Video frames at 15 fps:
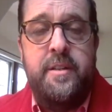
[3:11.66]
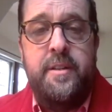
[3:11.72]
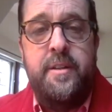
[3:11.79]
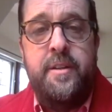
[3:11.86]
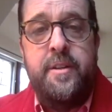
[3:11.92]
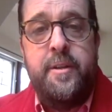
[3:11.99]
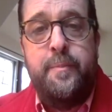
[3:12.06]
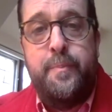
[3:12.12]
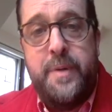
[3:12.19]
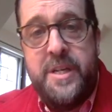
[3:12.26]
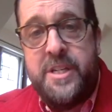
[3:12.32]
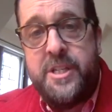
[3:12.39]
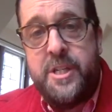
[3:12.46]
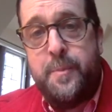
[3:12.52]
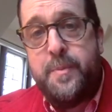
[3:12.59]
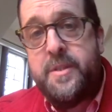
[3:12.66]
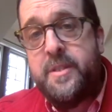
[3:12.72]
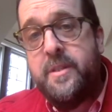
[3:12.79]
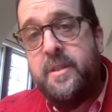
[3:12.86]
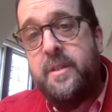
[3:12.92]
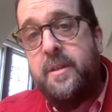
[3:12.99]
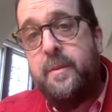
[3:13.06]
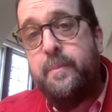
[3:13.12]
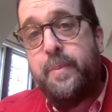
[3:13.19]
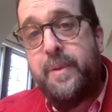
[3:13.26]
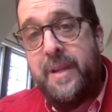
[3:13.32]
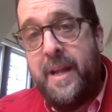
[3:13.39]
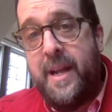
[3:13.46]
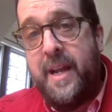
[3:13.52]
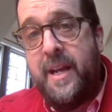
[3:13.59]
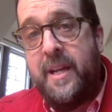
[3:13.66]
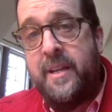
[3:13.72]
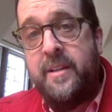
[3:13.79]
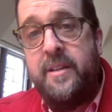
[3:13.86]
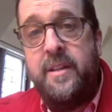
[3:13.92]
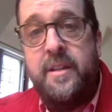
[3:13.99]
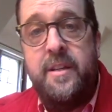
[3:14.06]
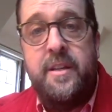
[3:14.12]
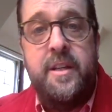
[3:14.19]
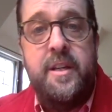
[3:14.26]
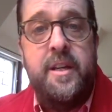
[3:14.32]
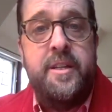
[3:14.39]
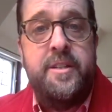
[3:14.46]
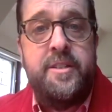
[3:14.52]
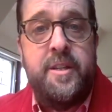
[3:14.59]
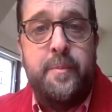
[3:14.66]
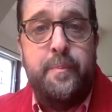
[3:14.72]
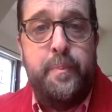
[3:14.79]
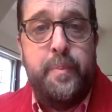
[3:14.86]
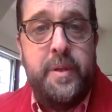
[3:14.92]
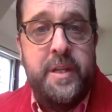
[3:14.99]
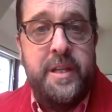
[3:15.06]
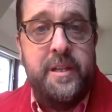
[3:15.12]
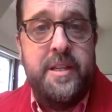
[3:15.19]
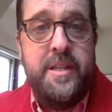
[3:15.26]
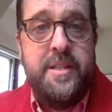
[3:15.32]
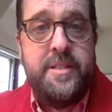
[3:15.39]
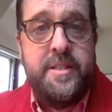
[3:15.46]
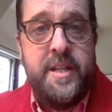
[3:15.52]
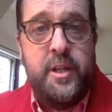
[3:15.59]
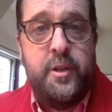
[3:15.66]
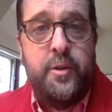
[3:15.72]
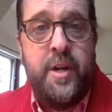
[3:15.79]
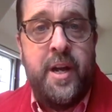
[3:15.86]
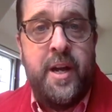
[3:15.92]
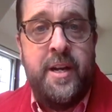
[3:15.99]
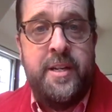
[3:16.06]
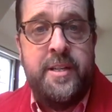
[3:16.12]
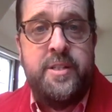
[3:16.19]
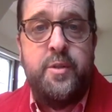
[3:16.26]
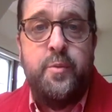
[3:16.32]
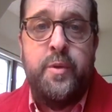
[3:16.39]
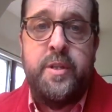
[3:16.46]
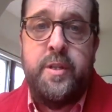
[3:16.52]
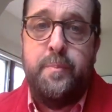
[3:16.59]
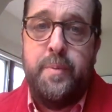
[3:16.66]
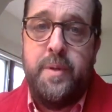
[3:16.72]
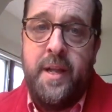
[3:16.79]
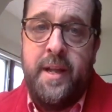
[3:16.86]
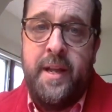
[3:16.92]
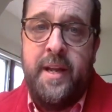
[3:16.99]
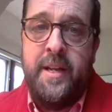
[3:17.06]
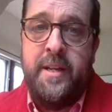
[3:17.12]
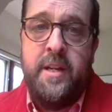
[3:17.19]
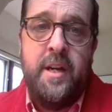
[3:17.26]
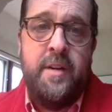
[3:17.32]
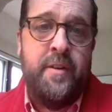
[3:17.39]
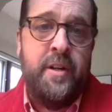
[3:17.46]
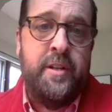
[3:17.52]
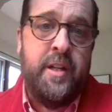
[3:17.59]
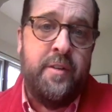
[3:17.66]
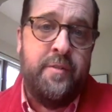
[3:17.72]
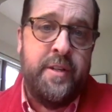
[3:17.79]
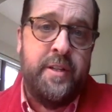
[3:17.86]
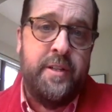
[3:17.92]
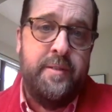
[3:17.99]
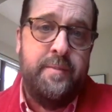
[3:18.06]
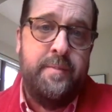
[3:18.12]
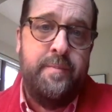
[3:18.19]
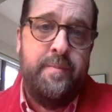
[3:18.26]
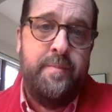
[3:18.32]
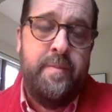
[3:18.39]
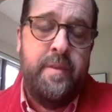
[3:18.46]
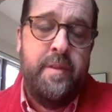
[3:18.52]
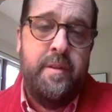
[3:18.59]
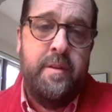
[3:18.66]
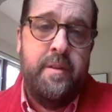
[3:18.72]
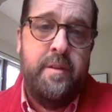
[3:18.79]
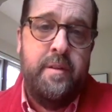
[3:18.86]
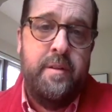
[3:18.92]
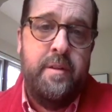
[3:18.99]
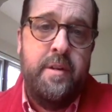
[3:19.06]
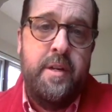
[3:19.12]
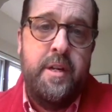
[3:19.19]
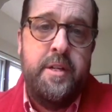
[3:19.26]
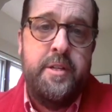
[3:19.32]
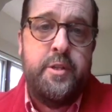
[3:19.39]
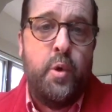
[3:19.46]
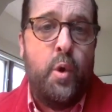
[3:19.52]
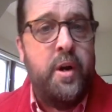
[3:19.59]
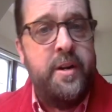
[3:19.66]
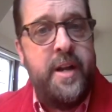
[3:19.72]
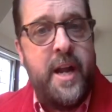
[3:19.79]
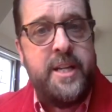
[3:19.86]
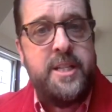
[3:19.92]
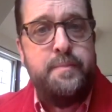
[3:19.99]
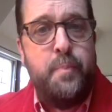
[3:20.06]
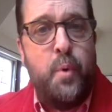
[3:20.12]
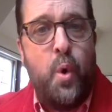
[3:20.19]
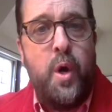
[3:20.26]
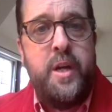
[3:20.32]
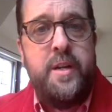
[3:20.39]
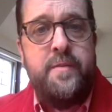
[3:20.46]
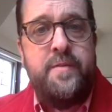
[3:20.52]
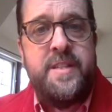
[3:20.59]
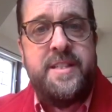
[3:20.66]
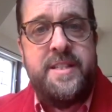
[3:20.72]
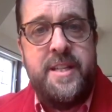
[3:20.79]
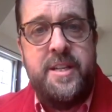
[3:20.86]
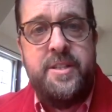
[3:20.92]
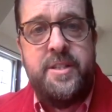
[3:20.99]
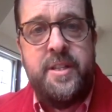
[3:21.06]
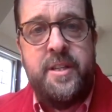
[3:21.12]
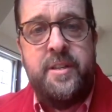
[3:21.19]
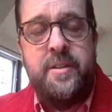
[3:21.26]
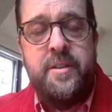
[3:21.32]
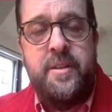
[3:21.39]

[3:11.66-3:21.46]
The bishop's plan is completely synchronized with the plan of our governor. So our next point of decision